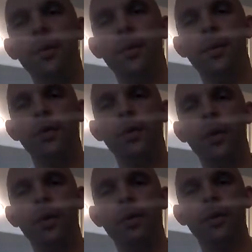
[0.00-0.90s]
doing this
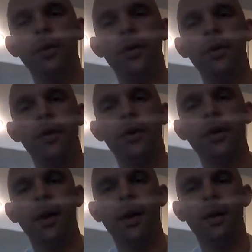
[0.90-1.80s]
over
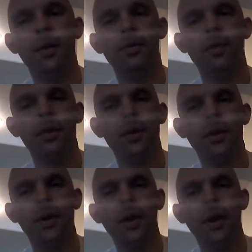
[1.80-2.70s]
and over
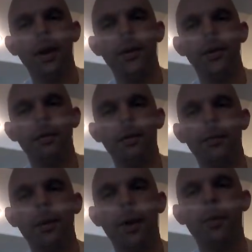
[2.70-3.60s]
and over, and
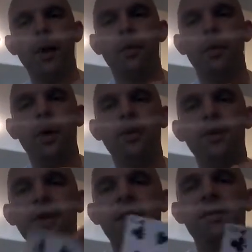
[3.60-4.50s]
the bottom card will always
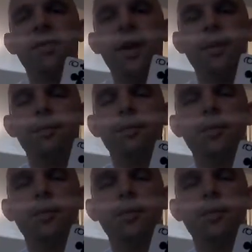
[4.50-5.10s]
stay the same.